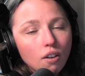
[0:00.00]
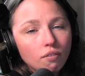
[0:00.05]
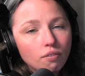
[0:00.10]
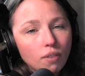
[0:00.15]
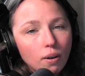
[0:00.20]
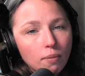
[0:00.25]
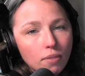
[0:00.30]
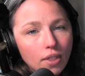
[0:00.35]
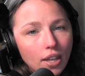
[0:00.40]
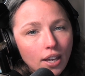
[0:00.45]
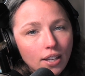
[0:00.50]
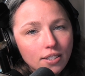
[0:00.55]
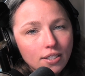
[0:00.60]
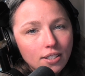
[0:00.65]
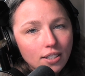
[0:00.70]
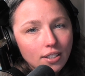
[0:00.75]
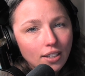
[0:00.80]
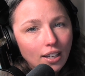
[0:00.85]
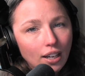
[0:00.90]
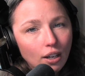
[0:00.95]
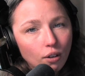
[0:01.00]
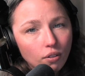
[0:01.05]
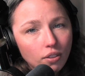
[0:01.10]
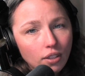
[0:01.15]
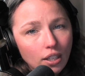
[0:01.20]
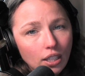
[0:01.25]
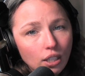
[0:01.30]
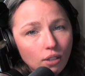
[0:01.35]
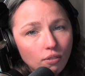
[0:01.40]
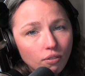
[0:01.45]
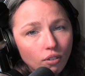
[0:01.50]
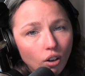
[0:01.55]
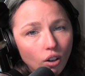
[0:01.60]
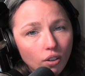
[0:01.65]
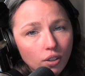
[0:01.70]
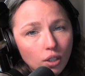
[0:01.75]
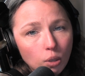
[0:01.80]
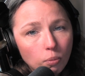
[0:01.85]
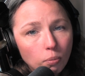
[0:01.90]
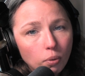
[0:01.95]
from then to now. Thank you for
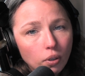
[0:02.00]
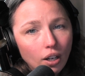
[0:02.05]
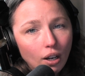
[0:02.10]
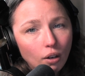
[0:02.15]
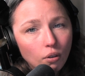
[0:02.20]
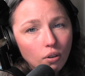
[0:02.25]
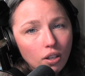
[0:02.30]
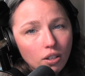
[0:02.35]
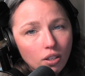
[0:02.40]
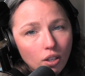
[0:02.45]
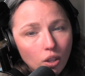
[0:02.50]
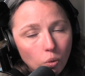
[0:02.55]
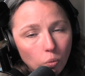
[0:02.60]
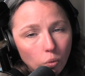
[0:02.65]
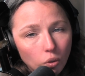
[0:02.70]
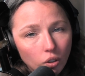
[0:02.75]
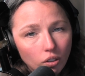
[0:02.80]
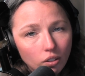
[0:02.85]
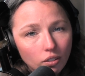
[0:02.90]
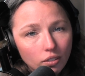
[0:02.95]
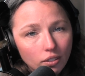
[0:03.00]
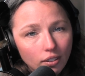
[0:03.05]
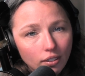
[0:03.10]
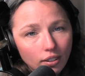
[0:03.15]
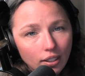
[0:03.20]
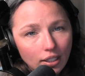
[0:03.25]
all that you put out into the world.